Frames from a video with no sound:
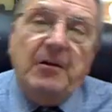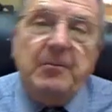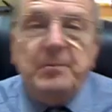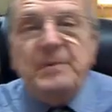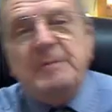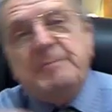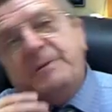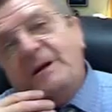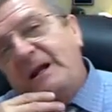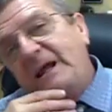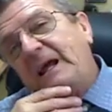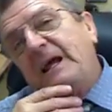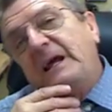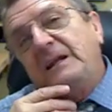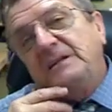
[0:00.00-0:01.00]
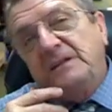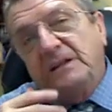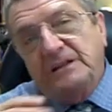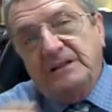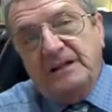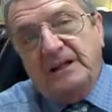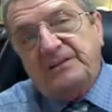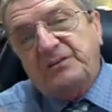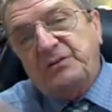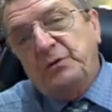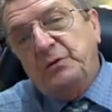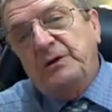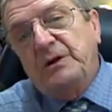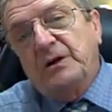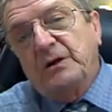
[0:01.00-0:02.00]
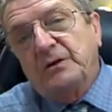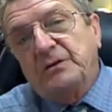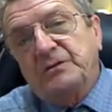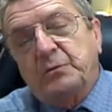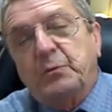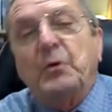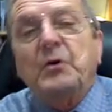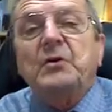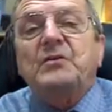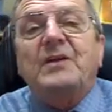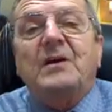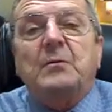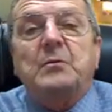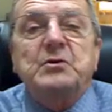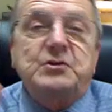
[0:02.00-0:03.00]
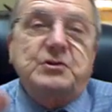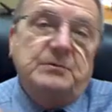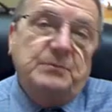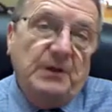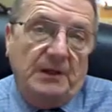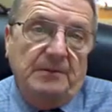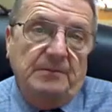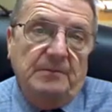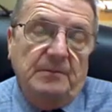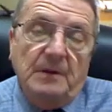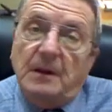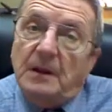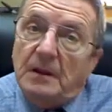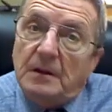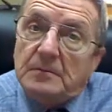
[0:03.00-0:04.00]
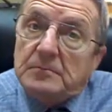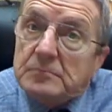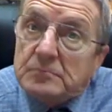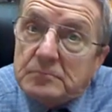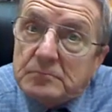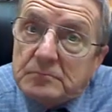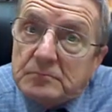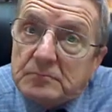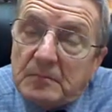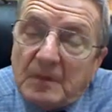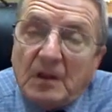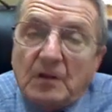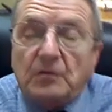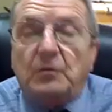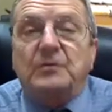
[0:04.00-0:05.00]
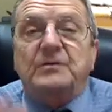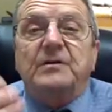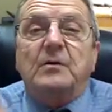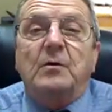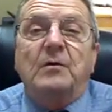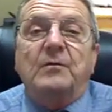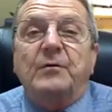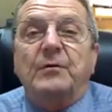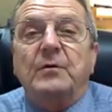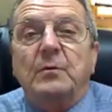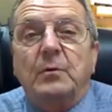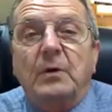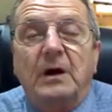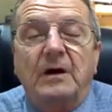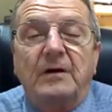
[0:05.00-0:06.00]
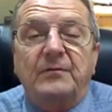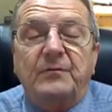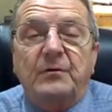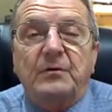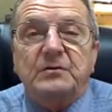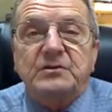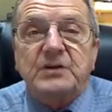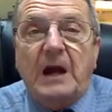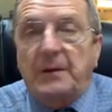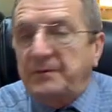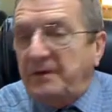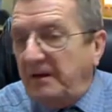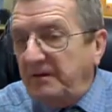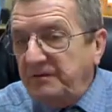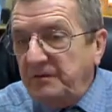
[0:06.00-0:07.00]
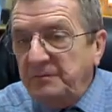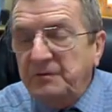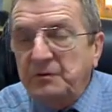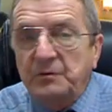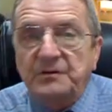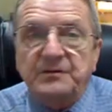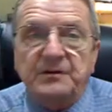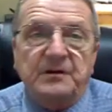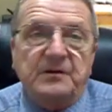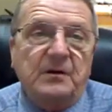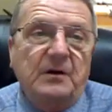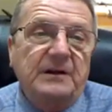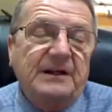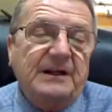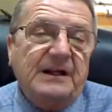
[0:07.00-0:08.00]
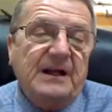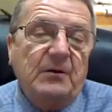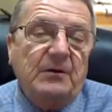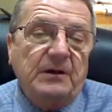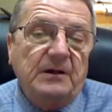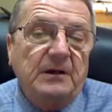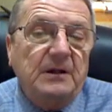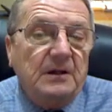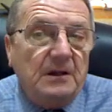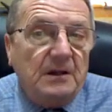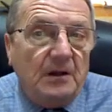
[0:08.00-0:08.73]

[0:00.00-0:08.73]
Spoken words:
Help me plan in the next 2 years. Where do you think we should be? Suppose you're going for your for jobs. I have some students that are in accounting.